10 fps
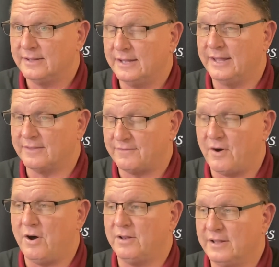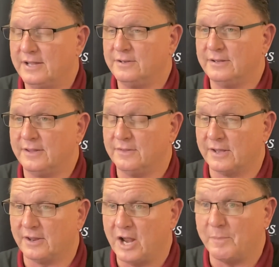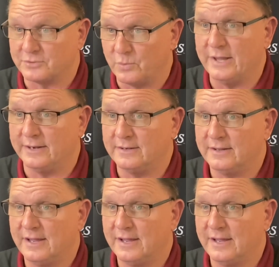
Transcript: in the fall, and they're going to help us win.